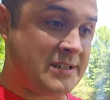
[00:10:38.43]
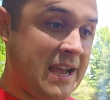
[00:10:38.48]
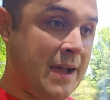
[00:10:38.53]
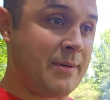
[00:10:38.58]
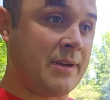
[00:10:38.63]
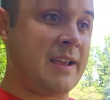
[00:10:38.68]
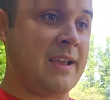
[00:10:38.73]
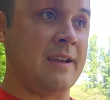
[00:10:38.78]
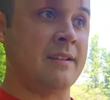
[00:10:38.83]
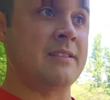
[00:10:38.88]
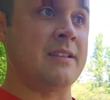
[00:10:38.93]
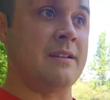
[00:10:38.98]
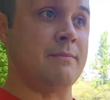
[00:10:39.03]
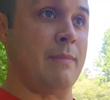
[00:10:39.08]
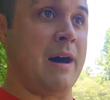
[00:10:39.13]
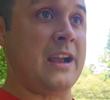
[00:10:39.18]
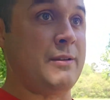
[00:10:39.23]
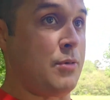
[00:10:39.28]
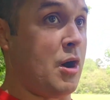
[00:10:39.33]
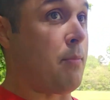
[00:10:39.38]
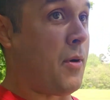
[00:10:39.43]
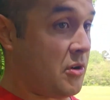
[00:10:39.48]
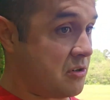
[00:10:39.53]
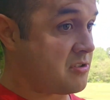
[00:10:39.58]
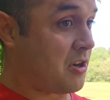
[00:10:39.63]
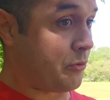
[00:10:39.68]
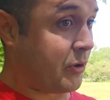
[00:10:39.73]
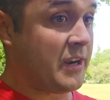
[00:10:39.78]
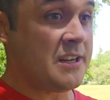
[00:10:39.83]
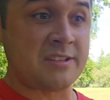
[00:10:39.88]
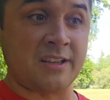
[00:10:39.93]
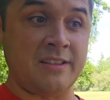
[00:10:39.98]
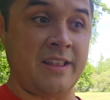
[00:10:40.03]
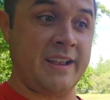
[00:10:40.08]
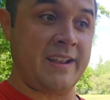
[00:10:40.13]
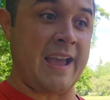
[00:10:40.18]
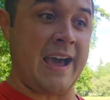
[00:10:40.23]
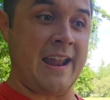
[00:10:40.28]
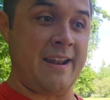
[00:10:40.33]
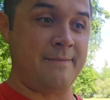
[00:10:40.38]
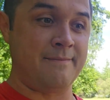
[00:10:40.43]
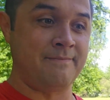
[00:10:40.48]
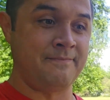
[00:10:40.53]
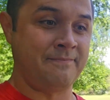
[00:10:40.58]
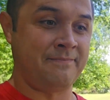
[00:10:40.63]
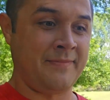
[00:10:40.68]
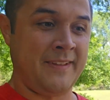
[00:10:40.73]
time again that Mike Bobo's the reason they got him,